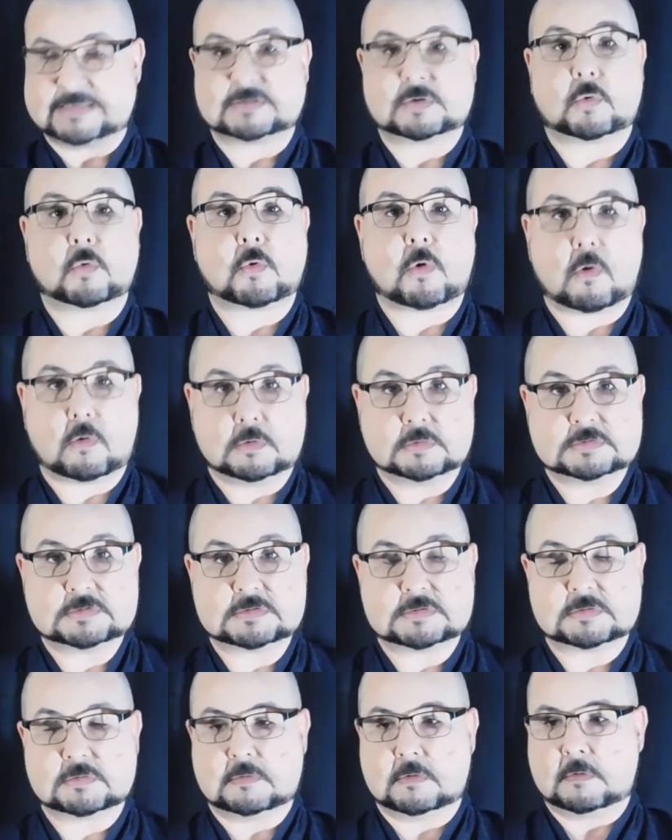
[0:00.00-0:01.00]

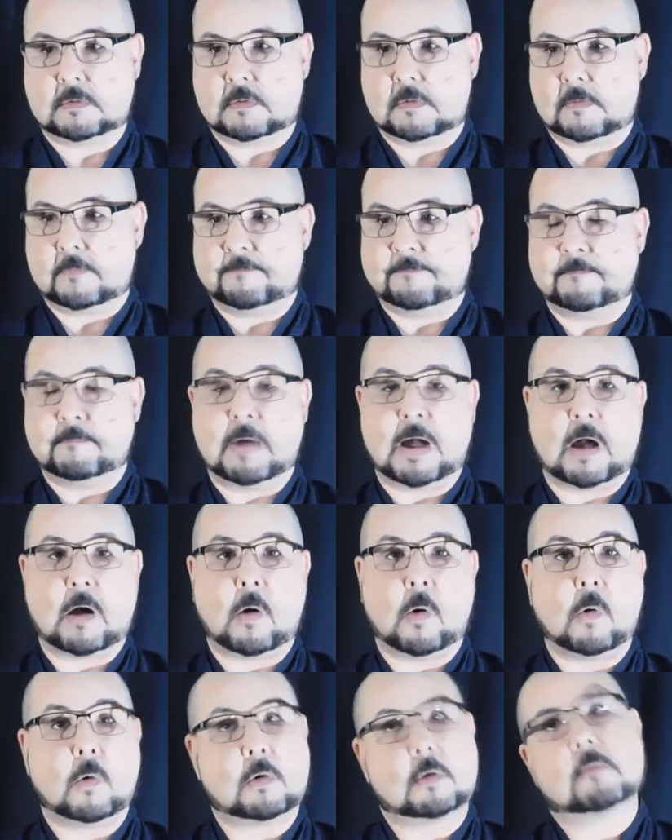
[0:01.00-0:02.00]
scrolls of ma
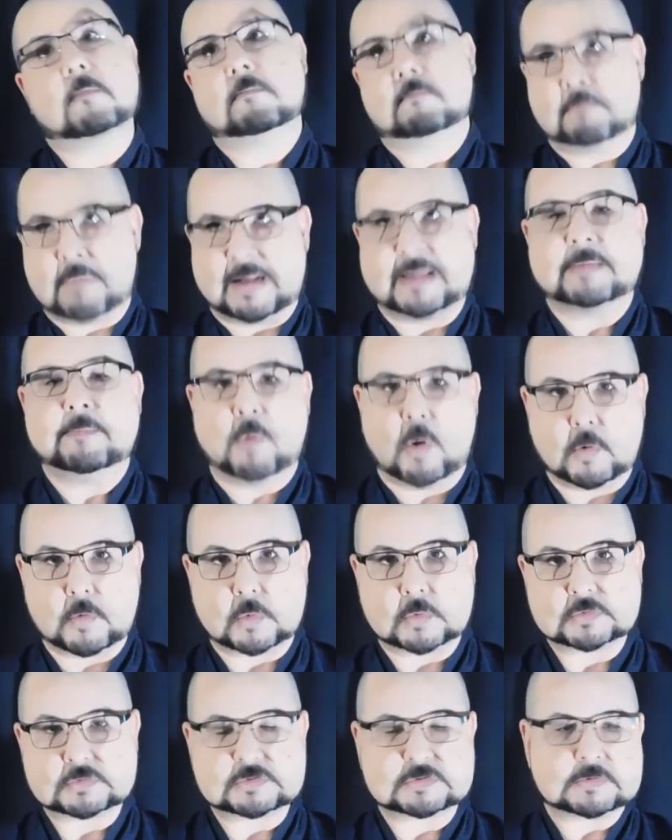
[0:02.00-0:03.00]
or
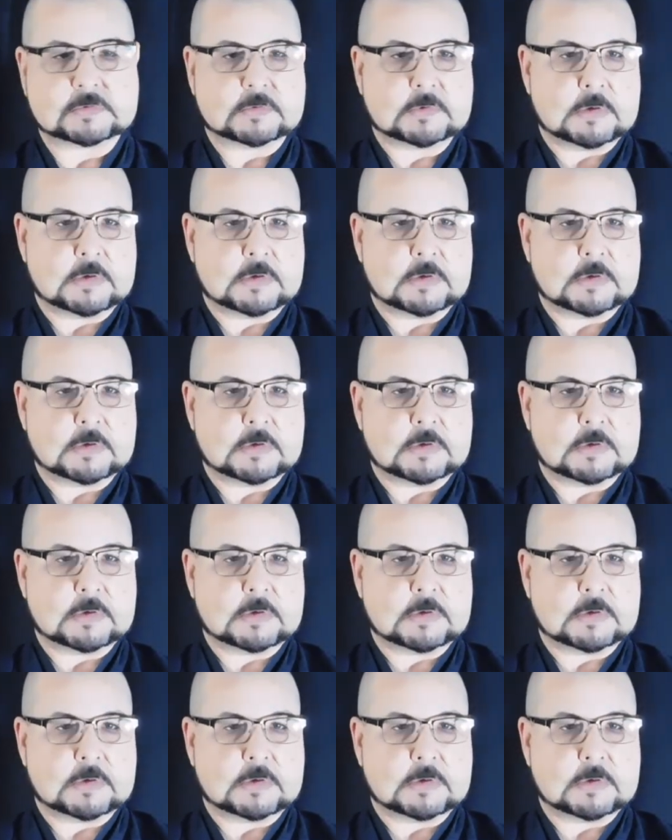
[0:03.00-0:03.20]
makimonos